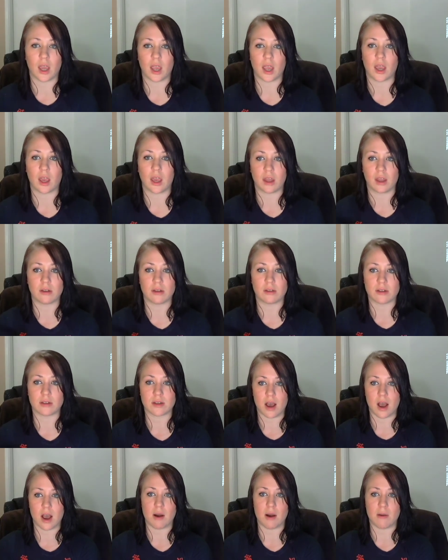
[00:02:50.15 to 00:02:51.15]
and
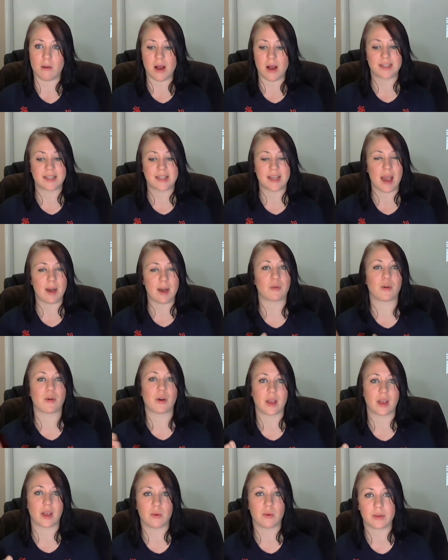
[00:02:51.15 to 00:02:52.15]
um,
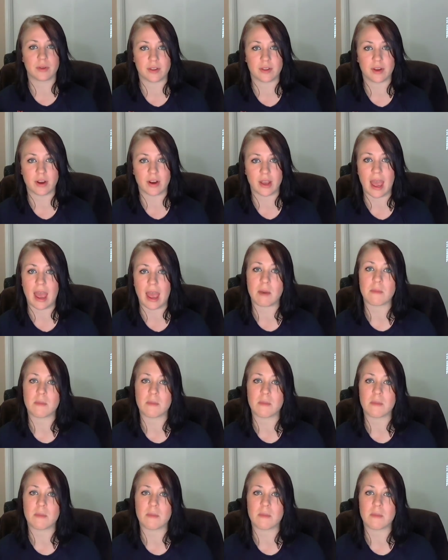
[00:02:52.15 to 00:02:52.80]
tampering with their game.